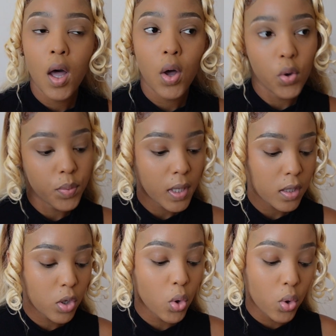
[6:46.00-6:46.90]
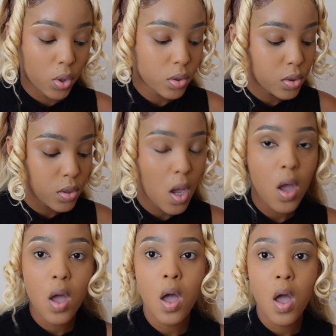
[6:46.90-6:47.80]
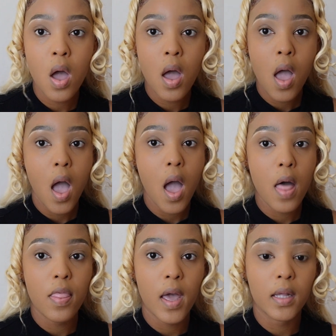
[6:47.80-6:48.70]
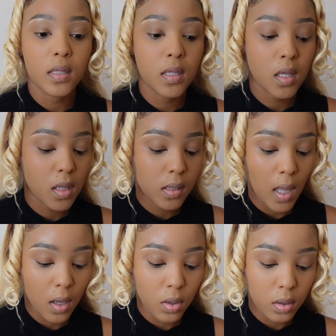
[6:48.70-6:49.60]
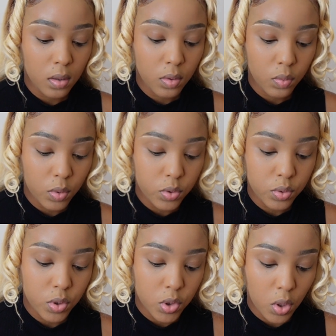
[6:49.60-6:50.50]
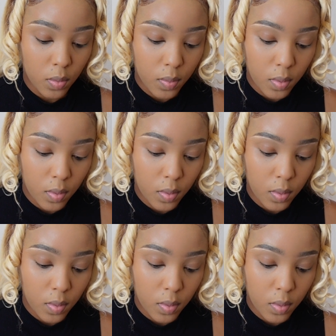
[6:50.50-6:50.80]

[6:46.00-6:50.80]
I hope you guys are good and that this angle will do the job.